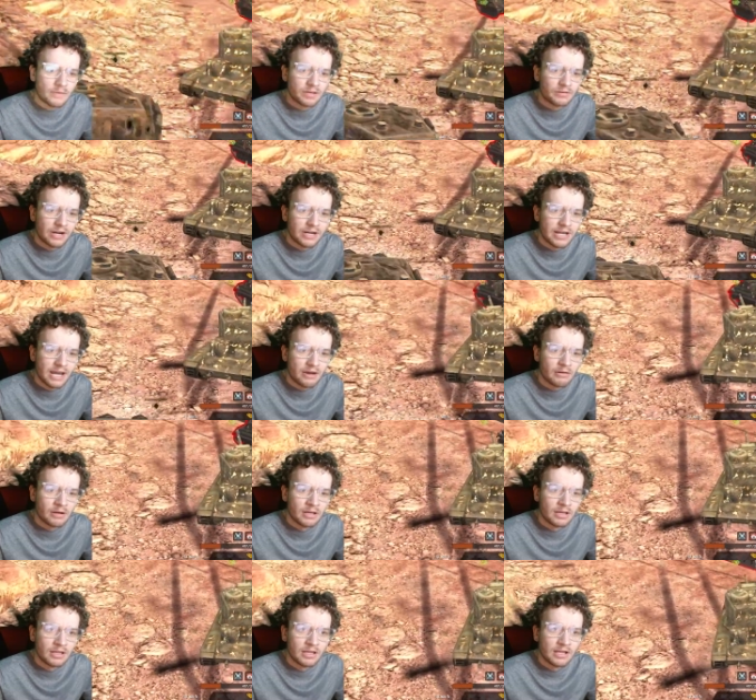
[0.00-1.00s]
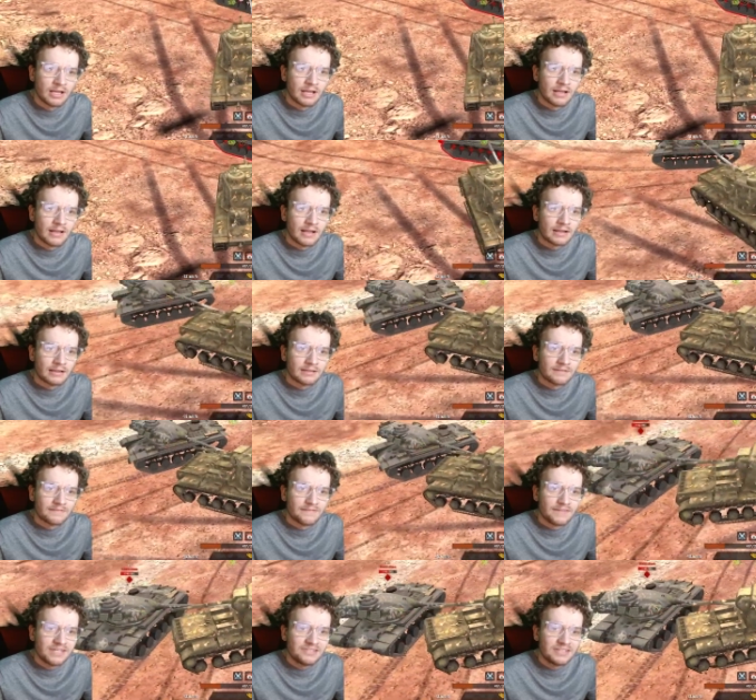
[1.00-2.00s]
me right now.
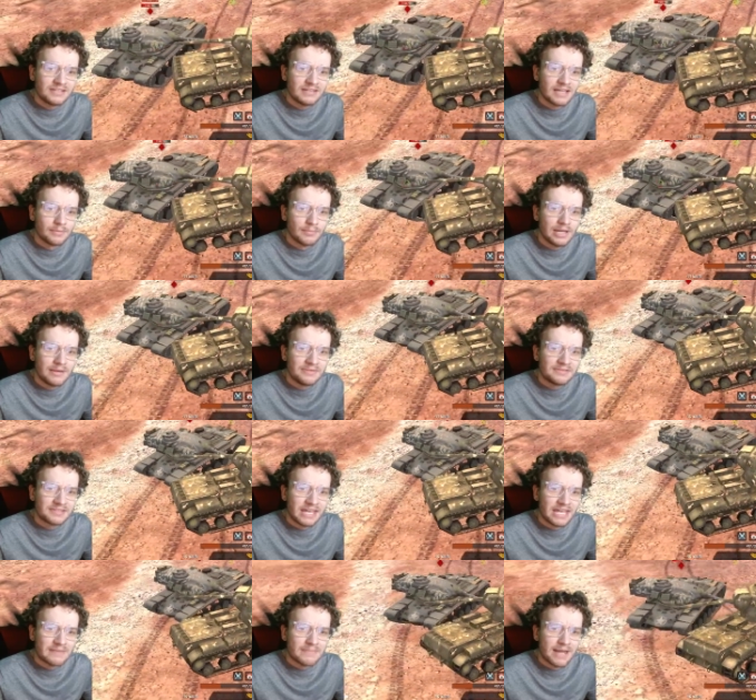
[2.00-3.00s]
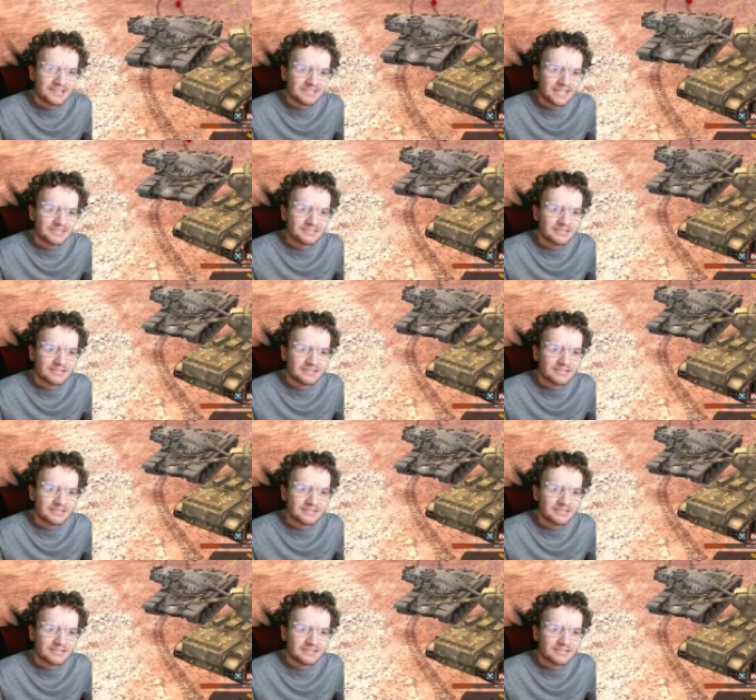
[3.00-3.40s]
BZ eliminates the AMX. That's